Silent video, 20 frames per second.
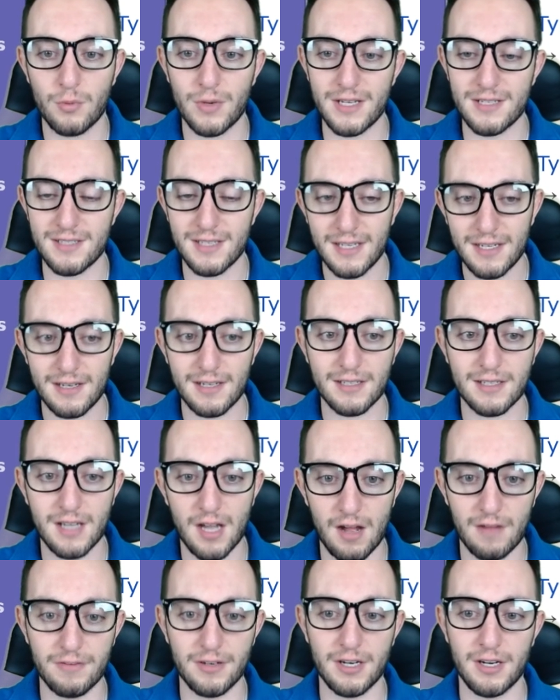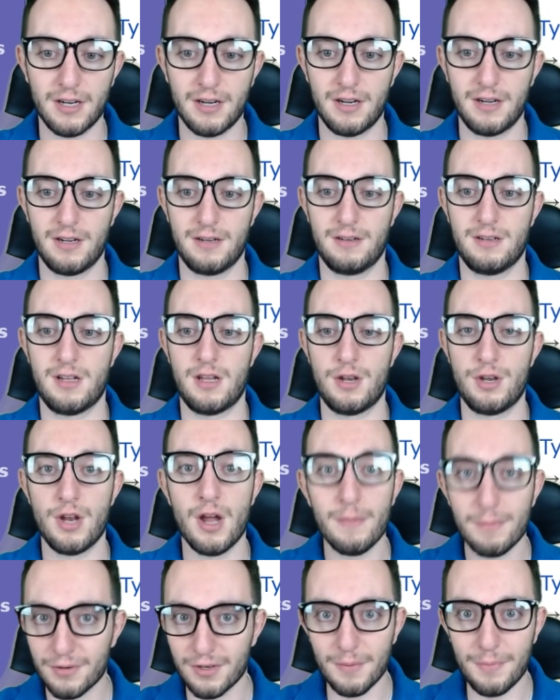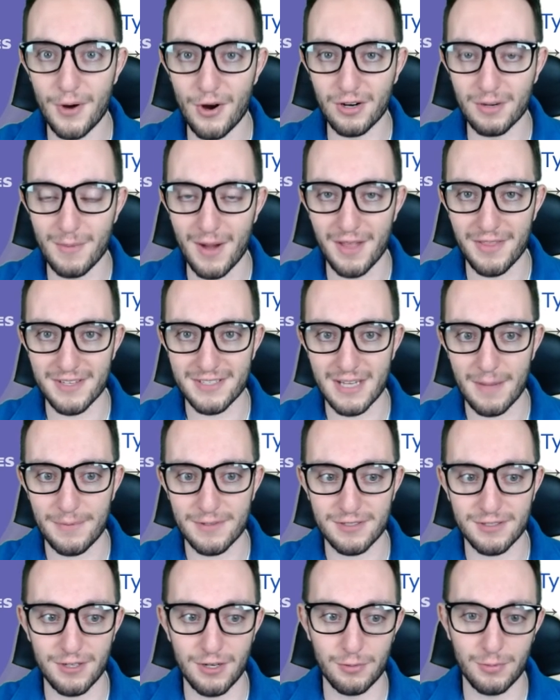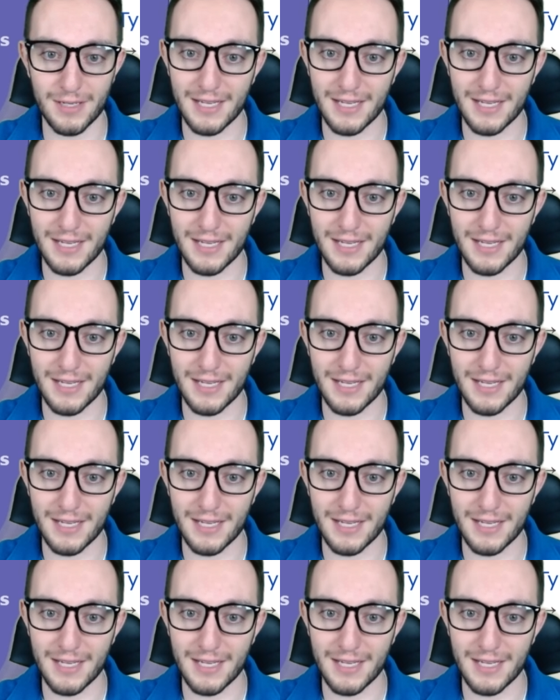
We did cover a number of Pokemon this episode.